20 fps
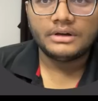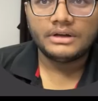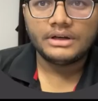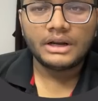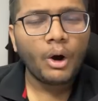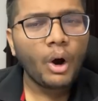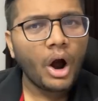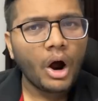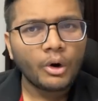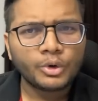
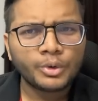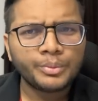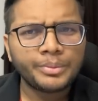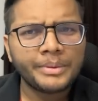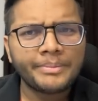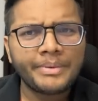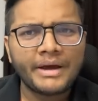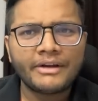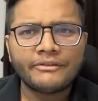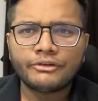Now, how to
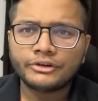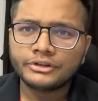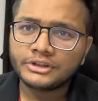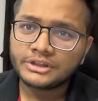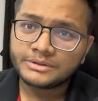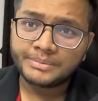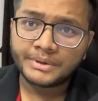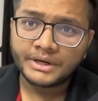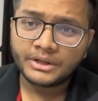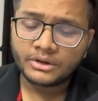prepare for
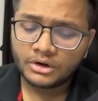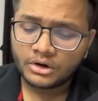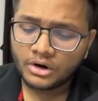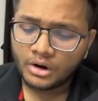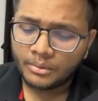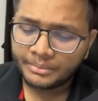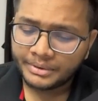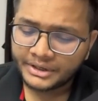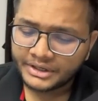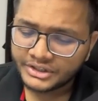this particular
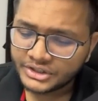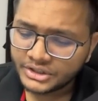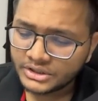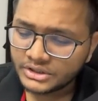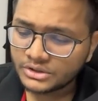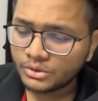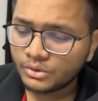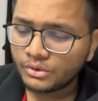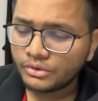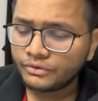
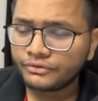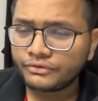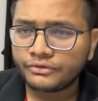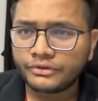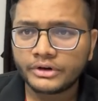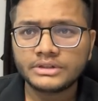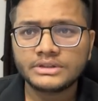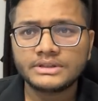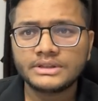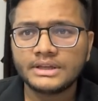competition? So
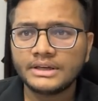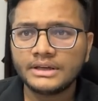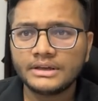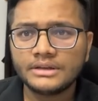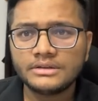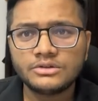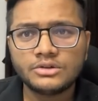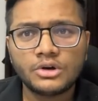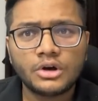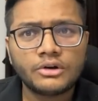first thing
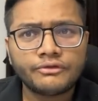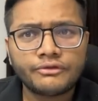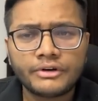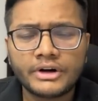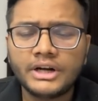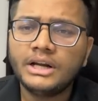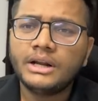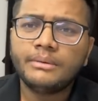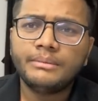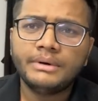is your
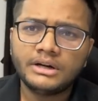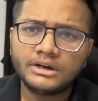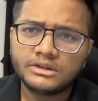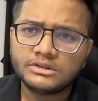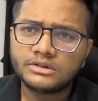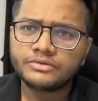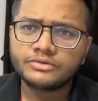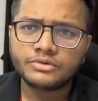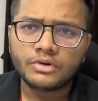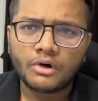
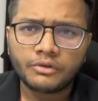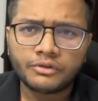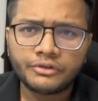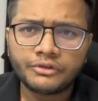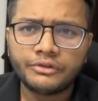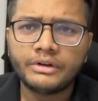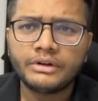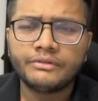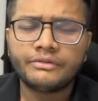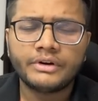fundamentals of
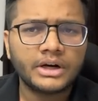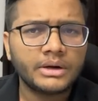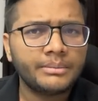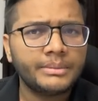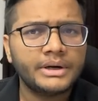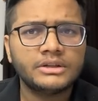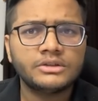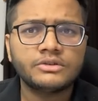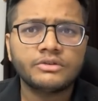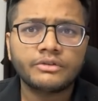software,
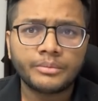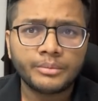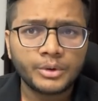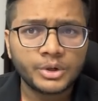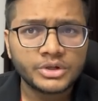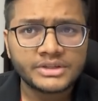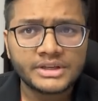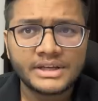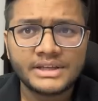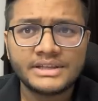fundamentals of
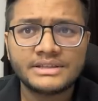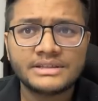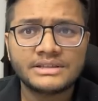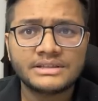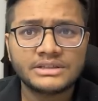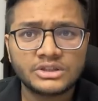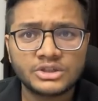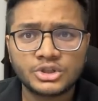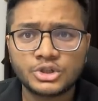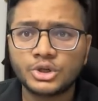computer
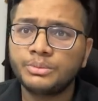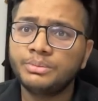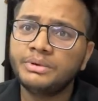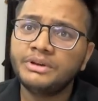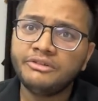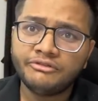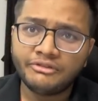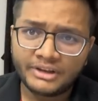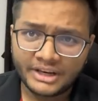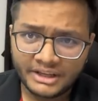science should
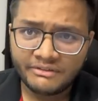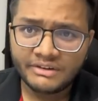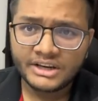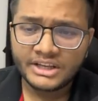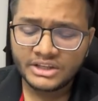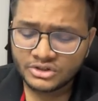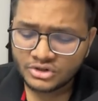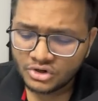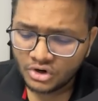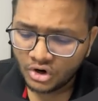be very,
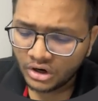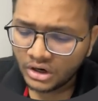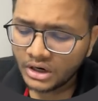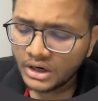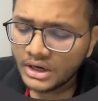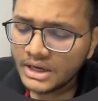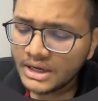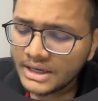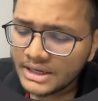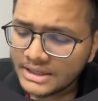very strong.